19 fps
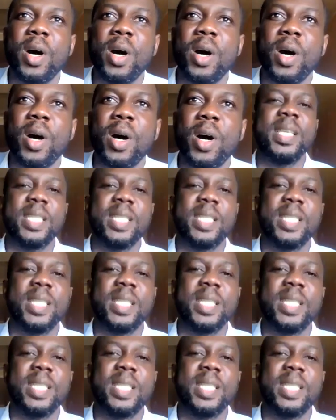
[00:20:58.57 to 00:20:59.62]

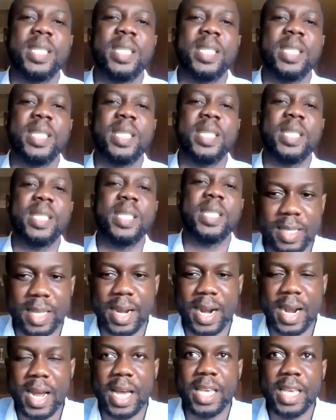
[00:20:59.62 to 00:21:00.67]
comprehensive yes,
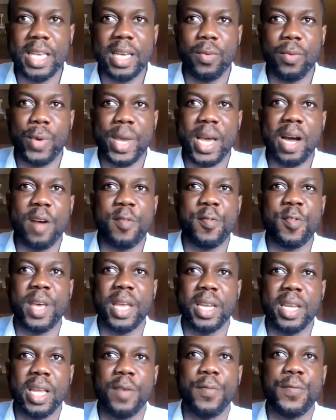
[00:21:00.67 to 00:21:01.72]
there are, we have
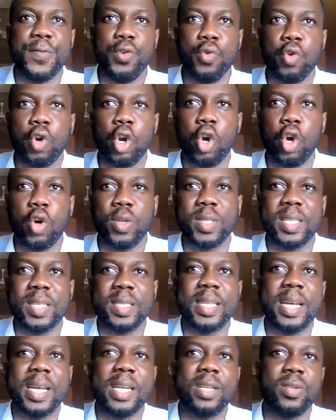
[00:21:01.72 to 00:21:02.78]
a few
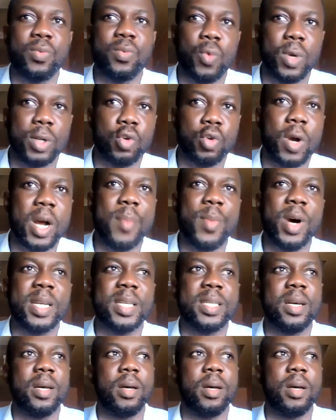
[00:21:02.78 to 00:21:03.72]
clauses that will talk about